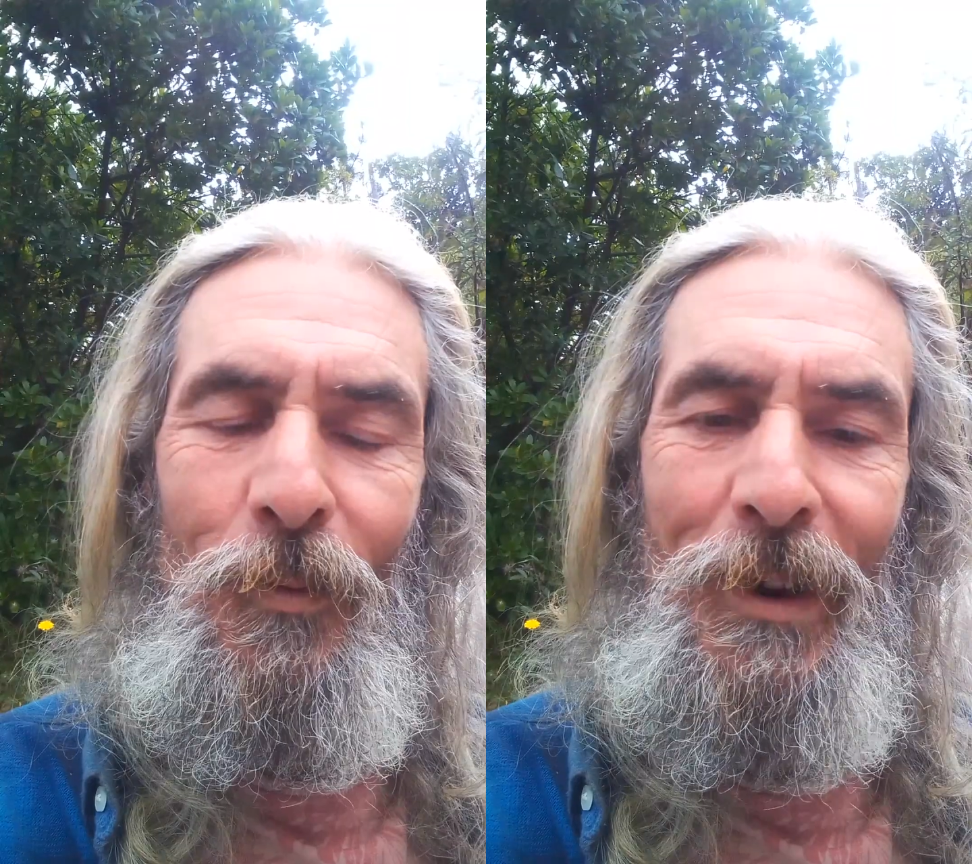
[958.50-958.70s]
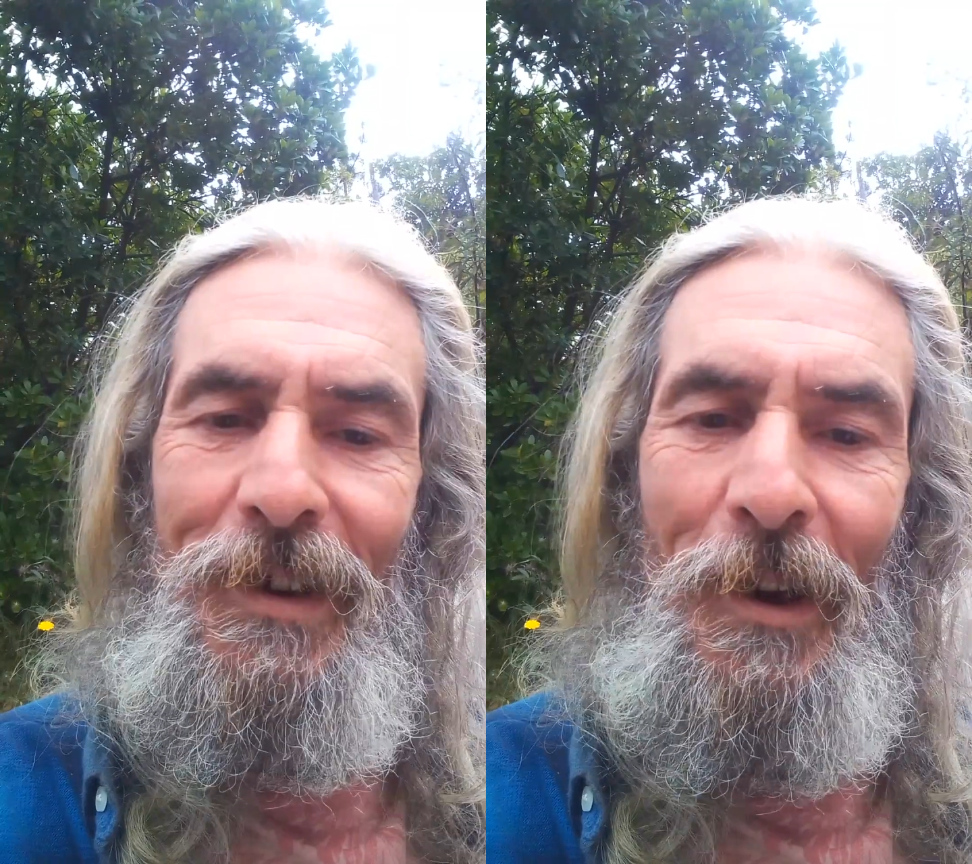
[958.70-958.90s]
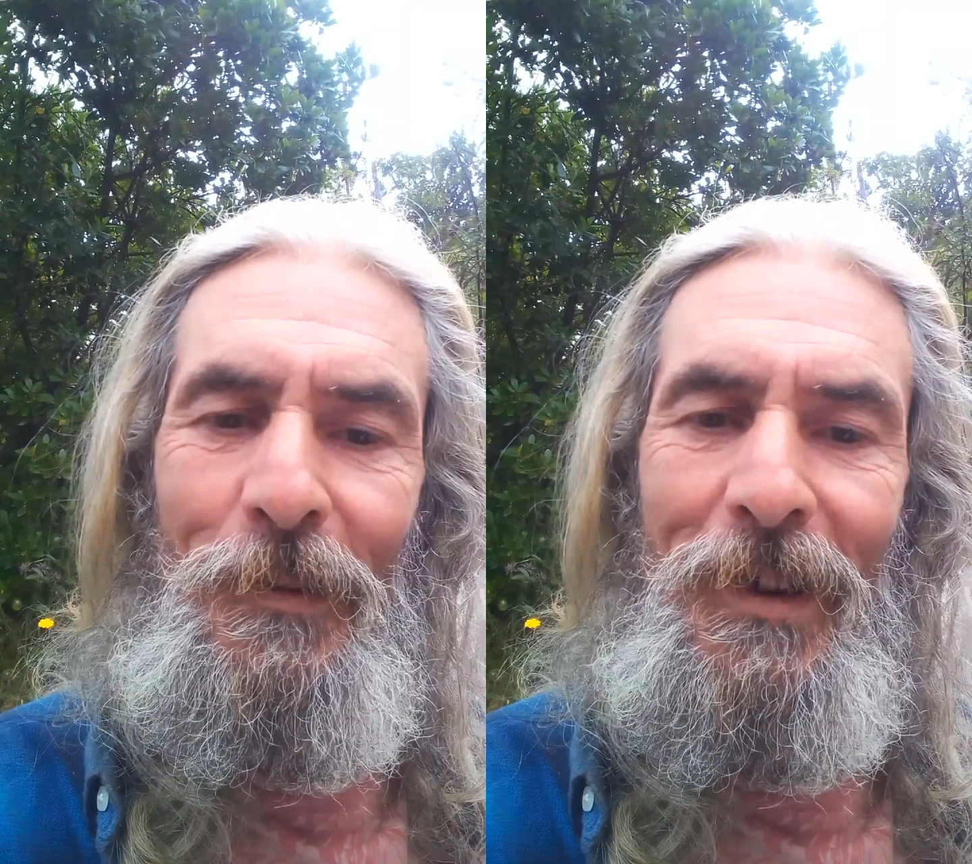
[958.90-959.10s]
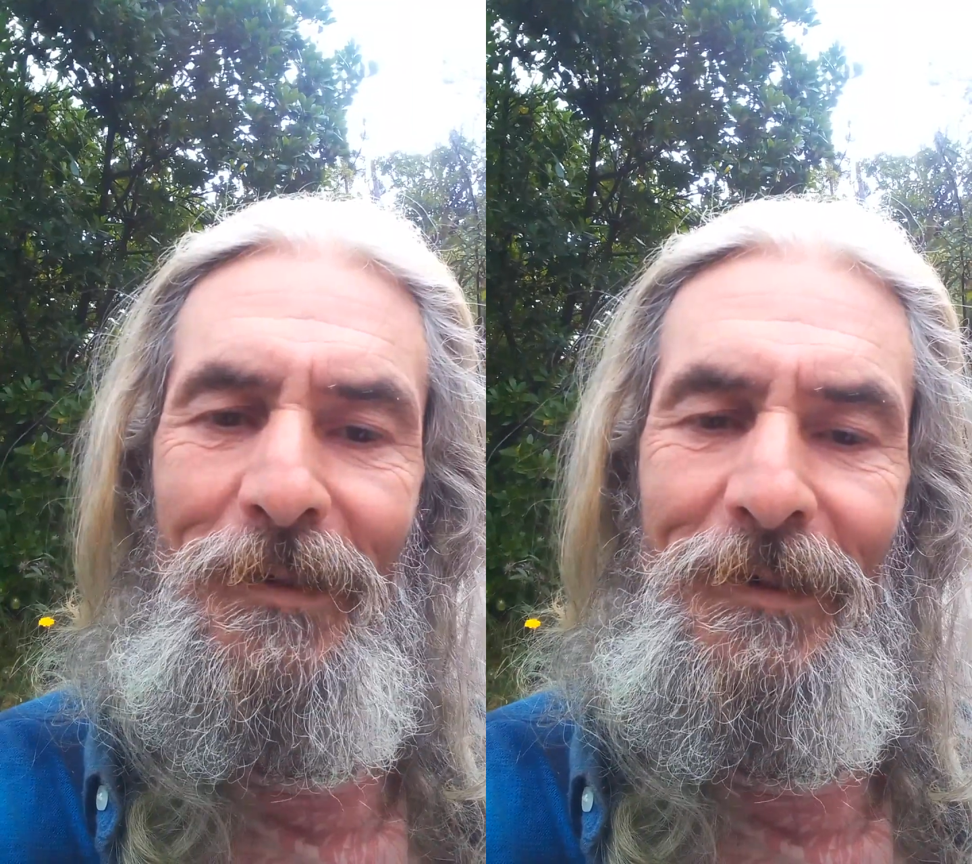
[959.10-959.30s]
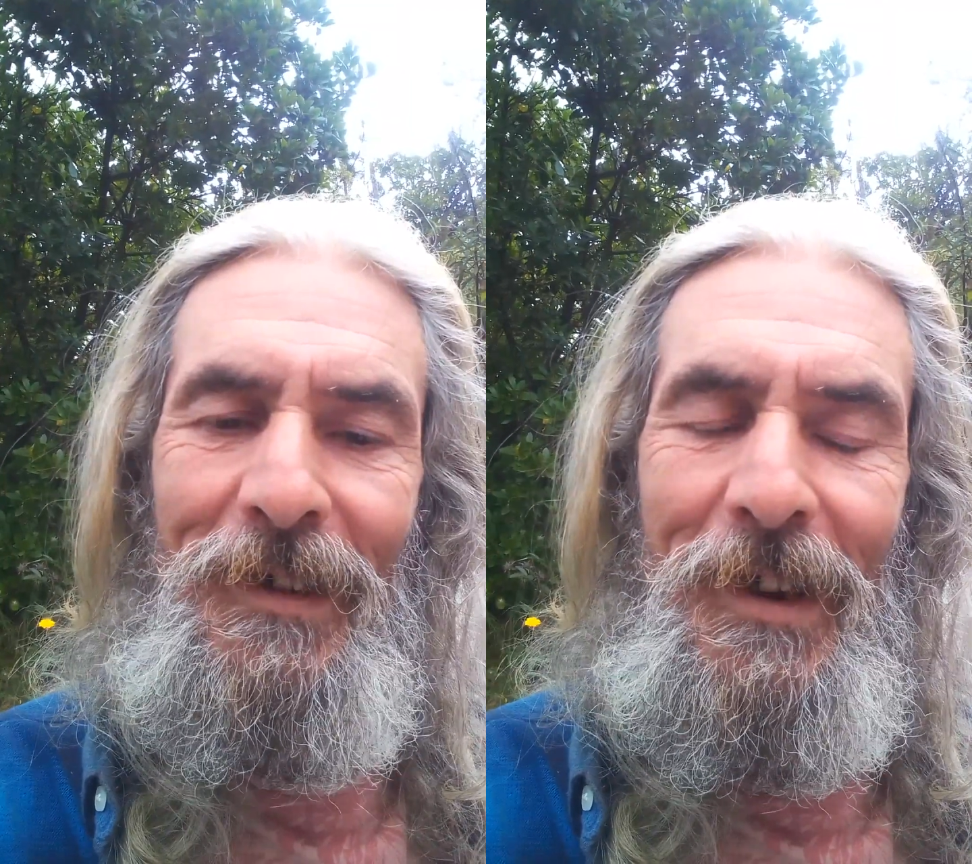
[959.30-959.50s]
We don't,
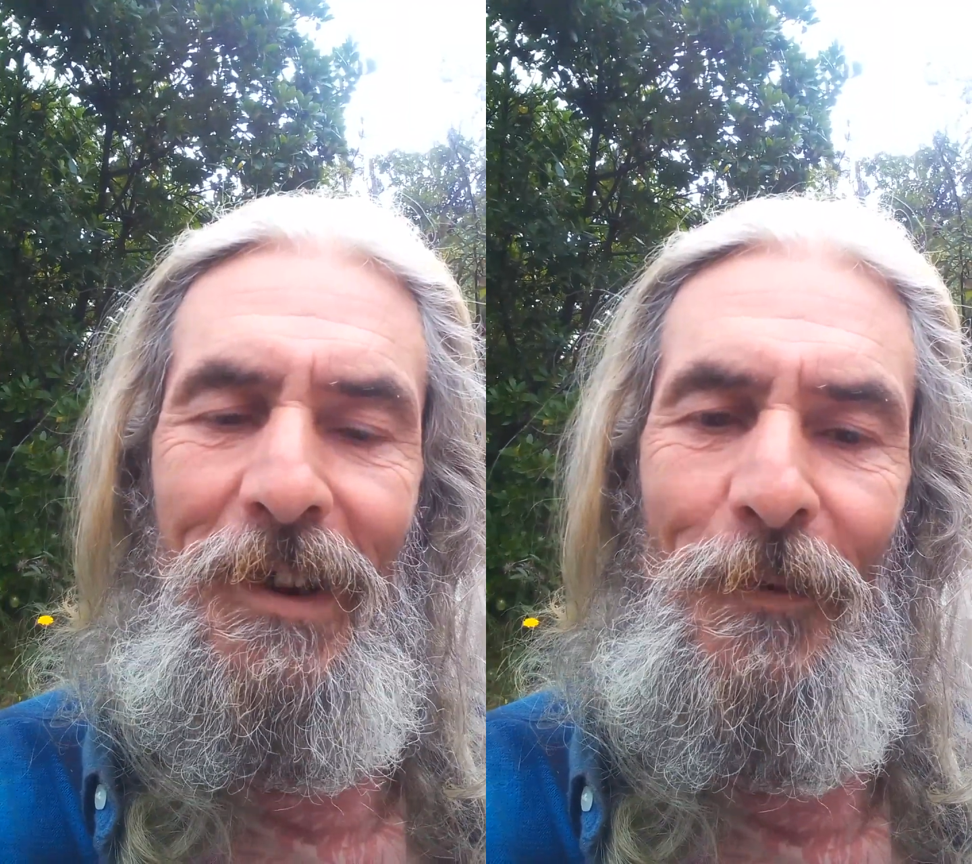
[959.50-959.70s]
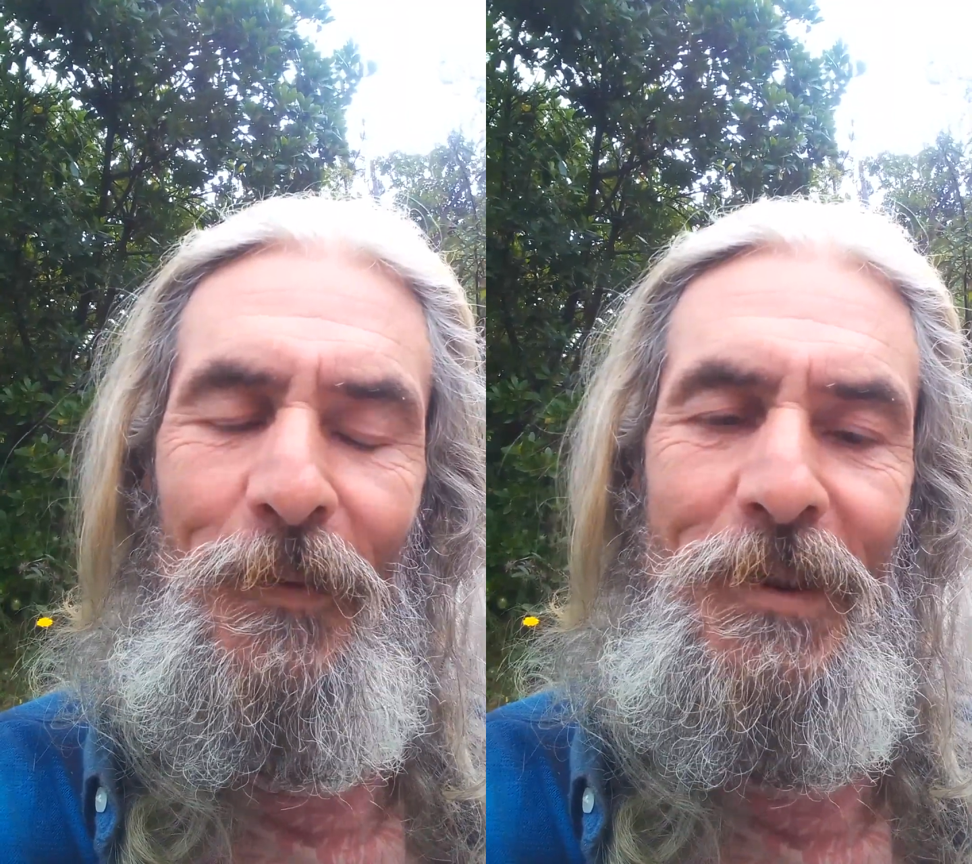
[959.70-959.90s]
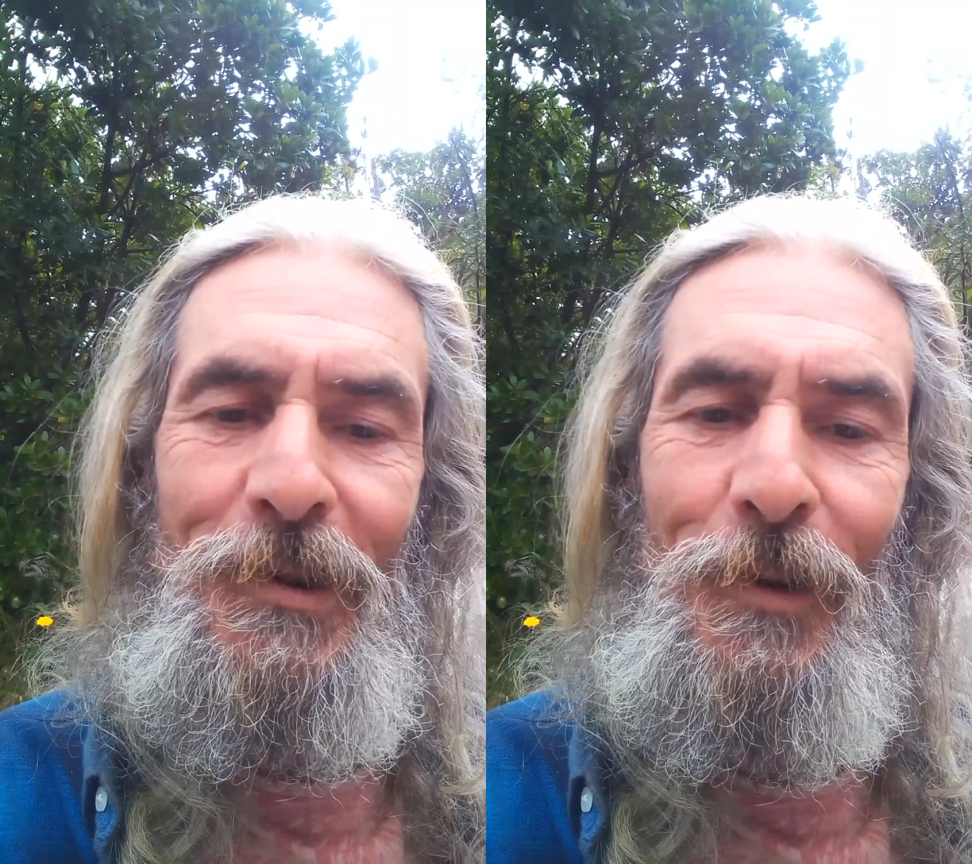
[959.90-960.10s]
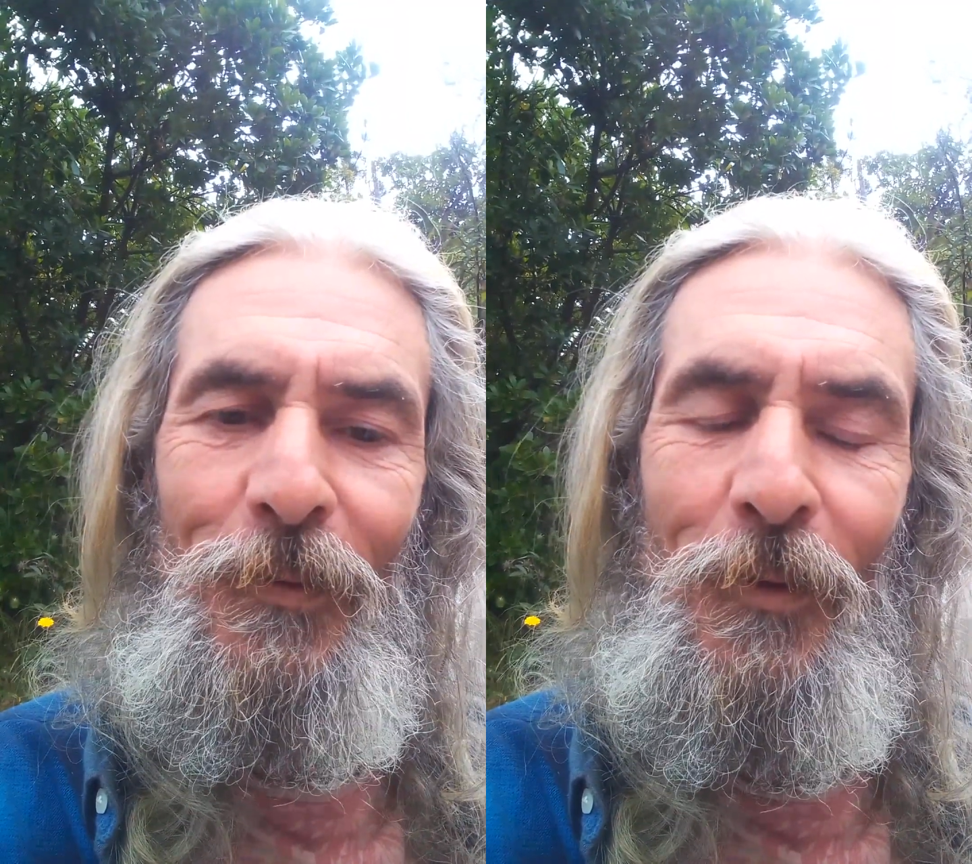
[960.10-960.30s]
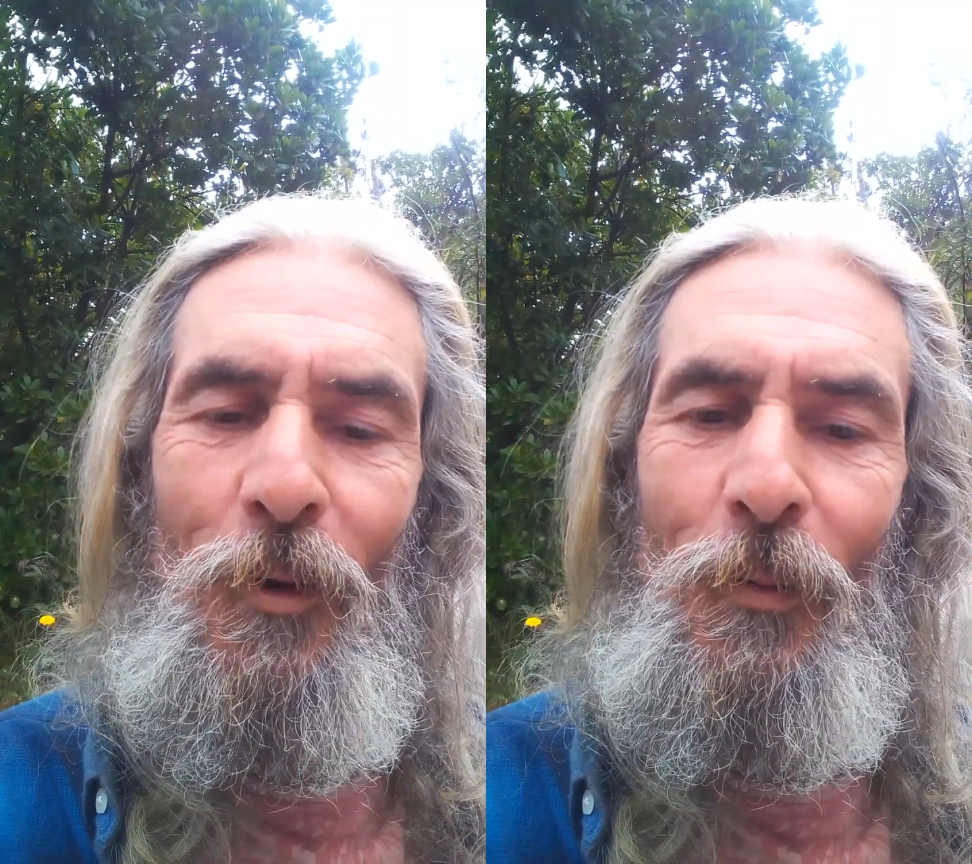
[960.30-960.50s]
in the physical
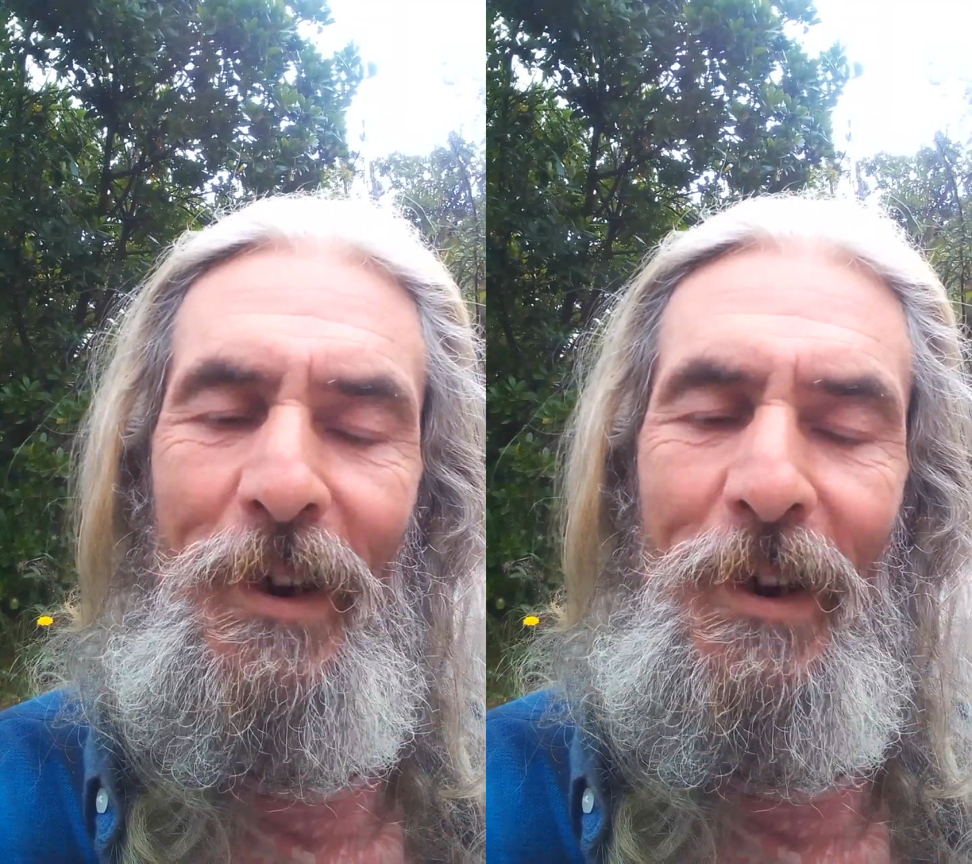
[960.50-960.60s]
form,